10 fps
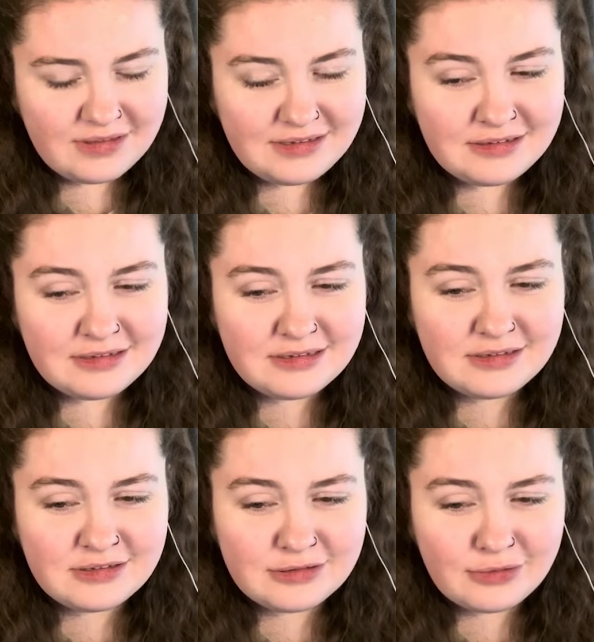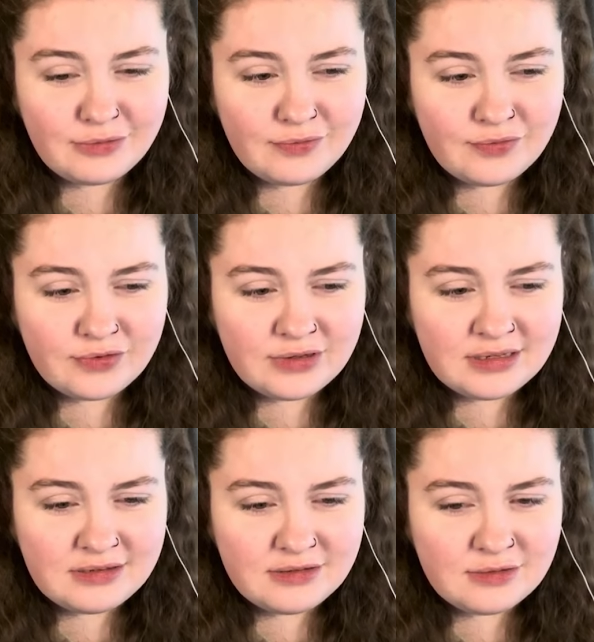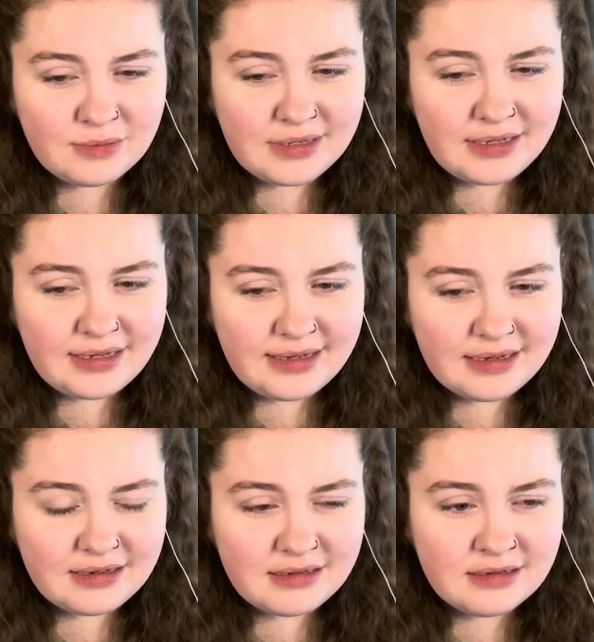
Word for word: this is so fucking sweet.